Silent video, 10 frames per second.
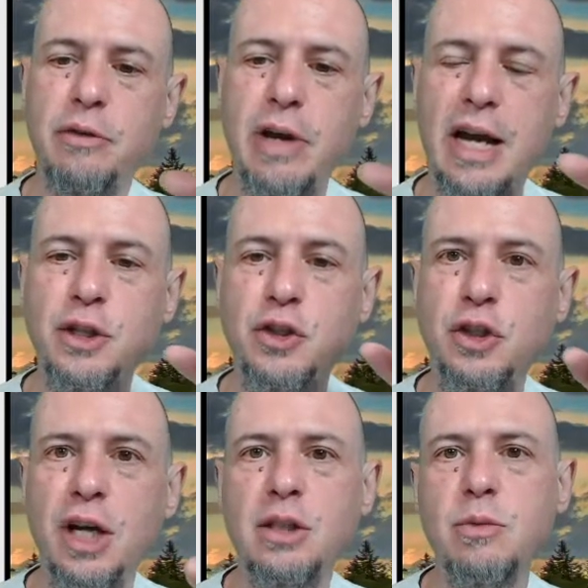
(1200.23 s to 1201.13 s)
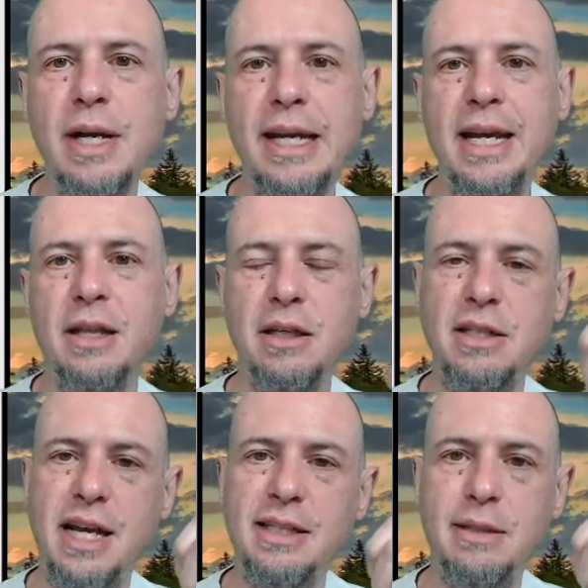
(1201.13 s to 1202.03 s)
of I just want to get the
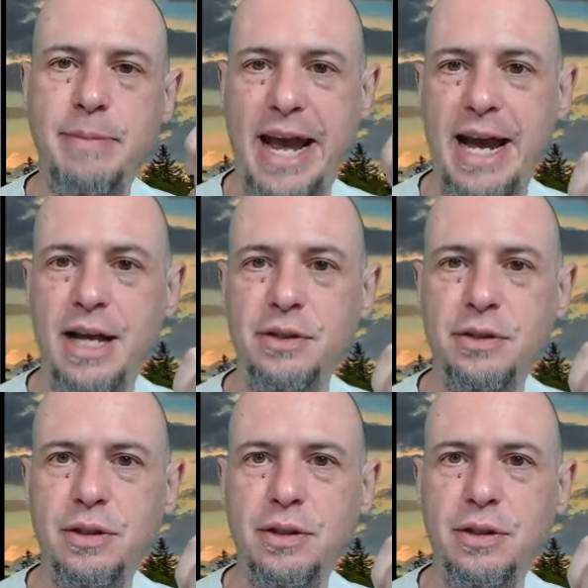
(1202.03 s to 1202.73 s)
test to pass,